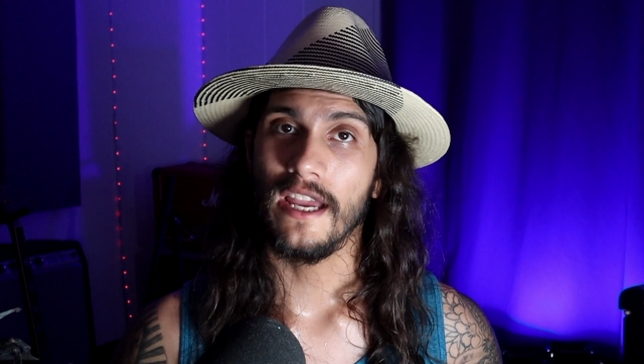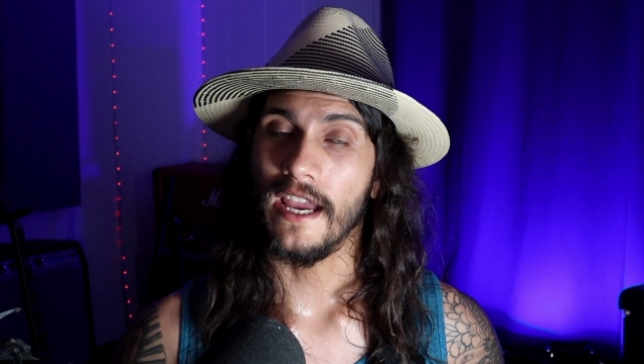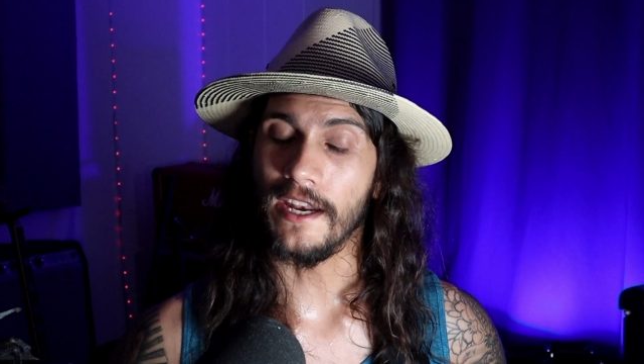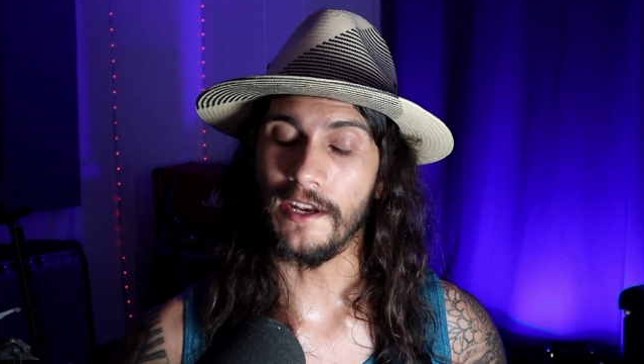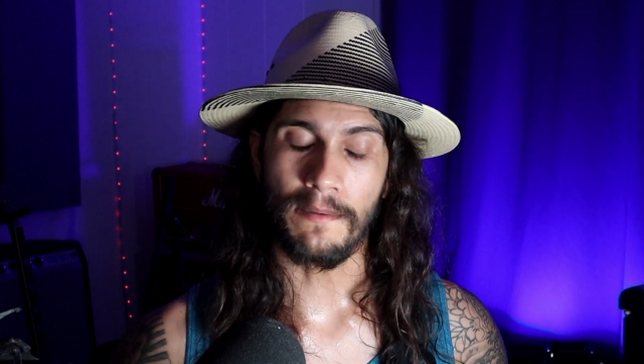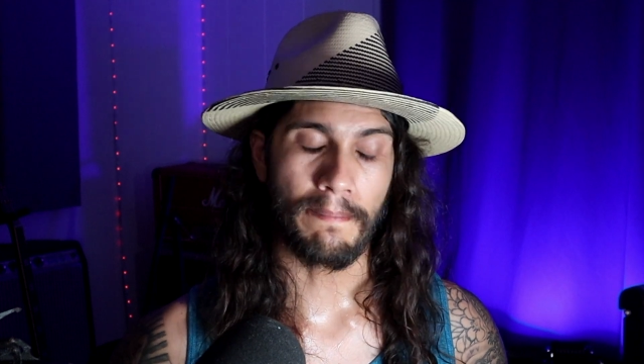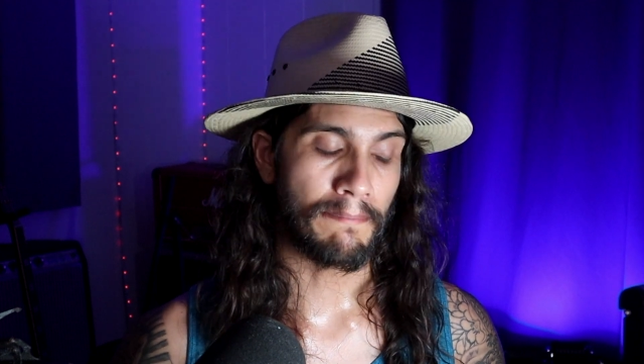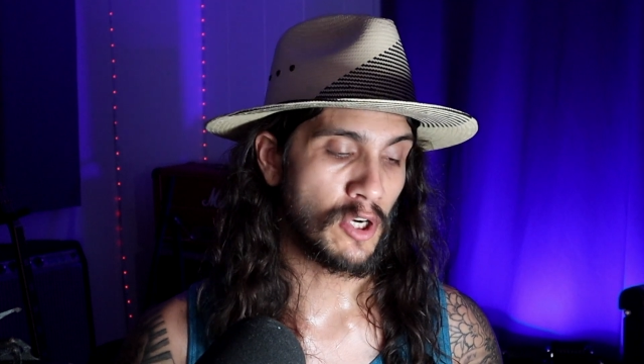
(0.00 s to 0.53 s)
and
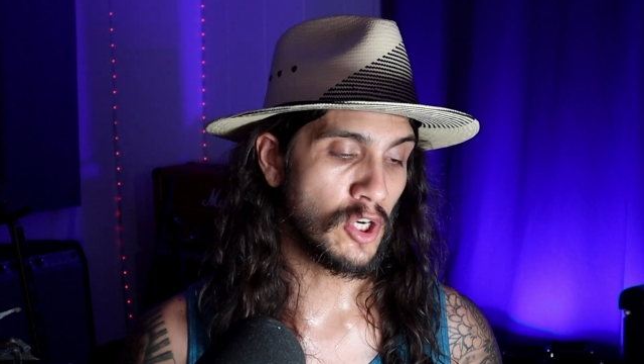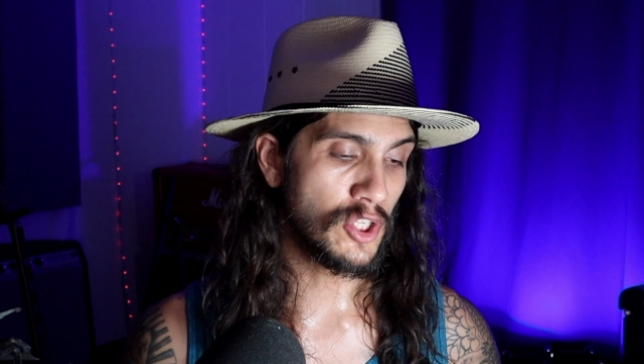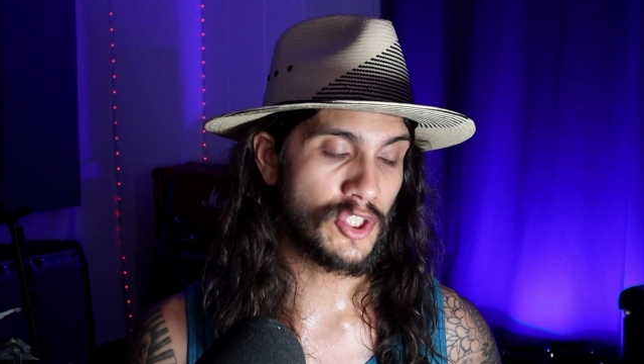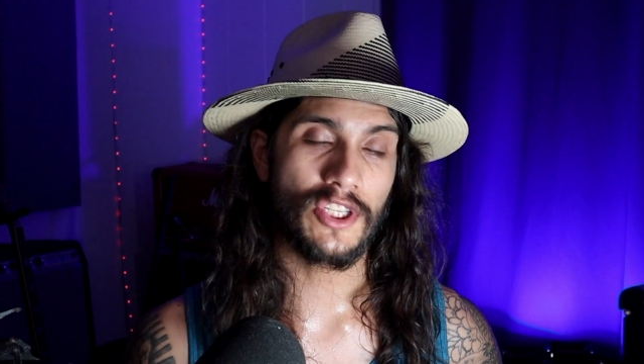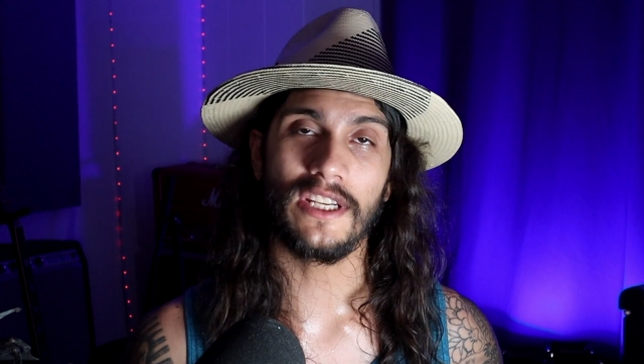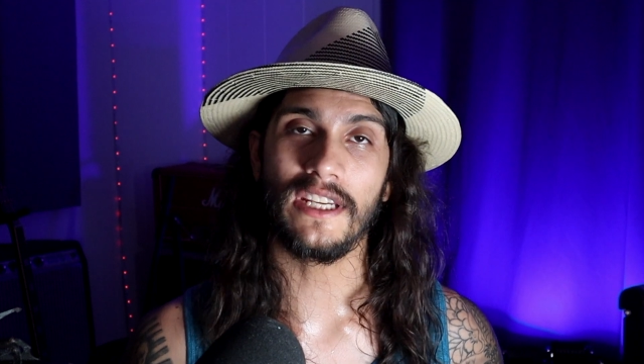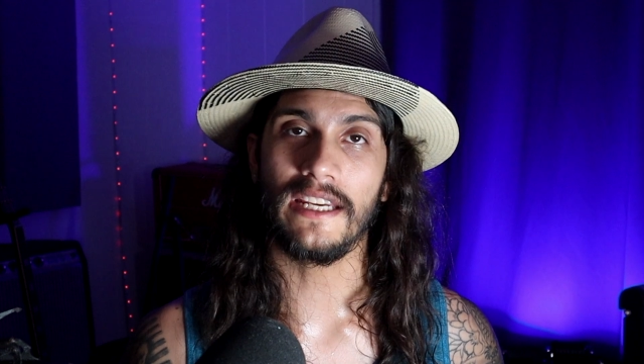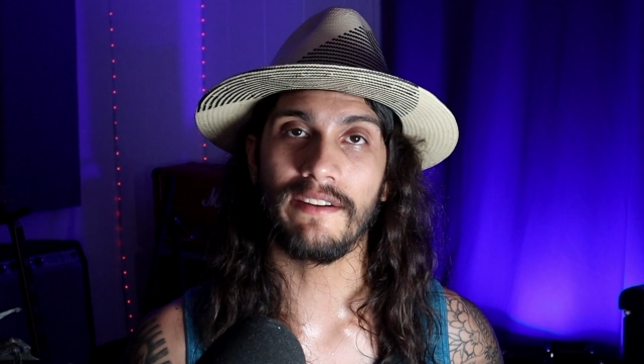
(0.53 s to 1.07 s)
you push
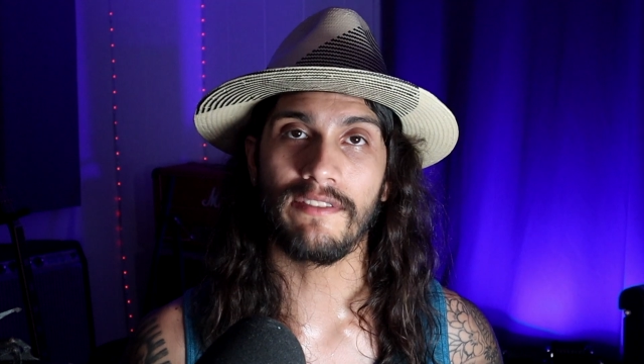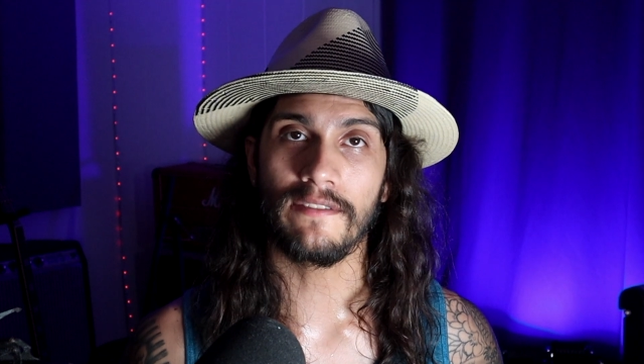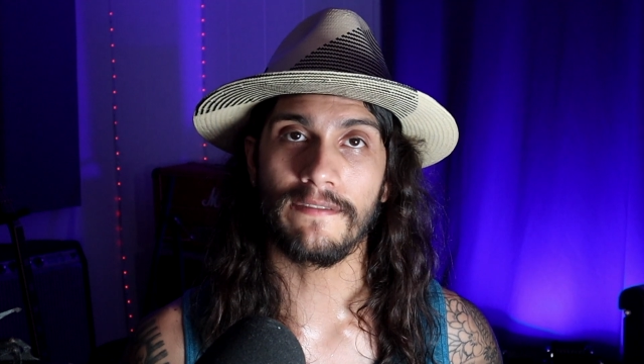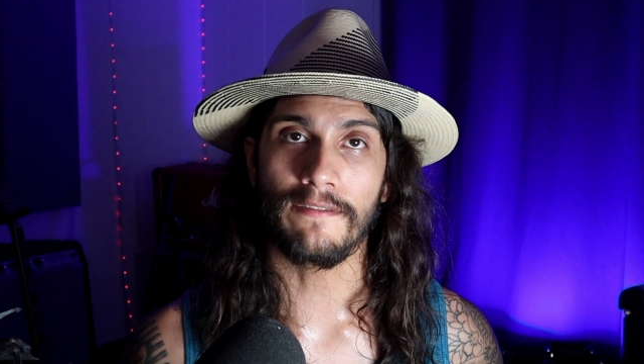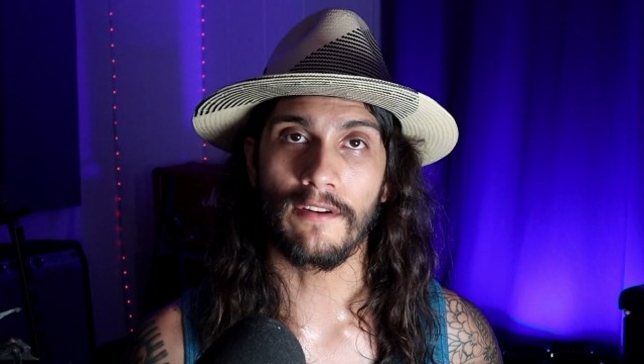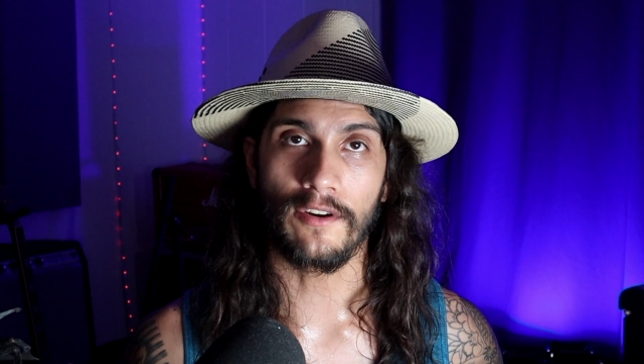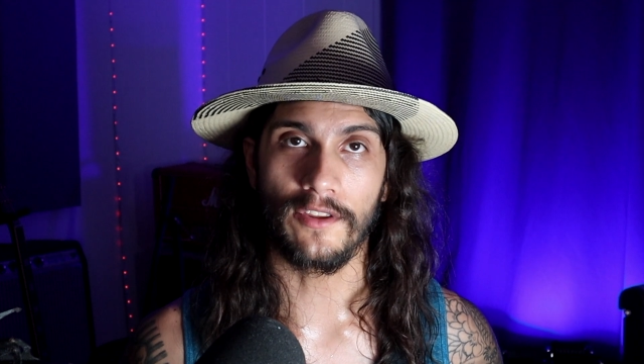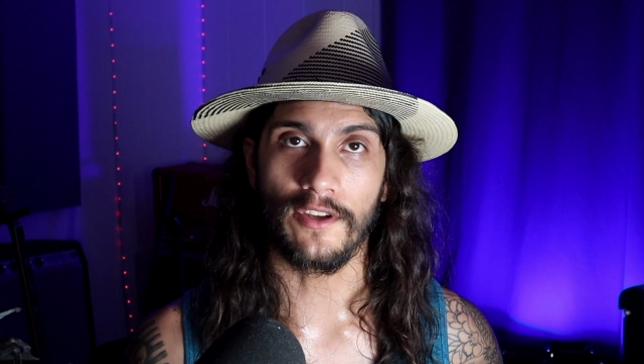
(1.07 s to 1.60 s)
it even
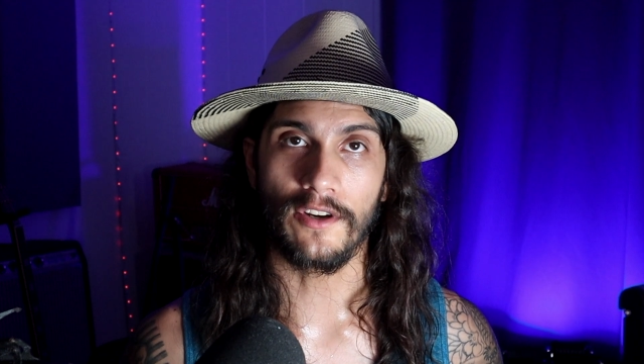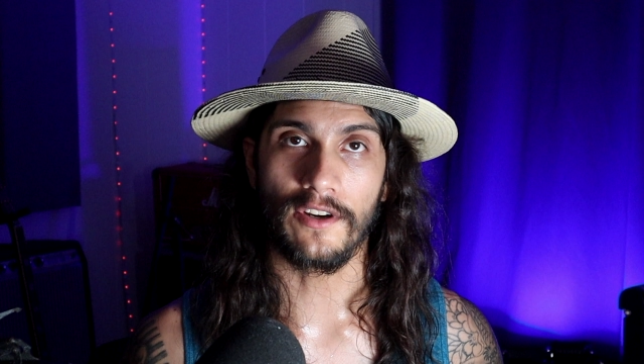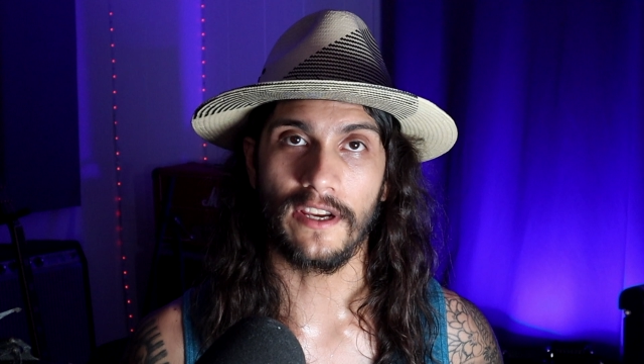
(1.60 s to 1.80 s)
further,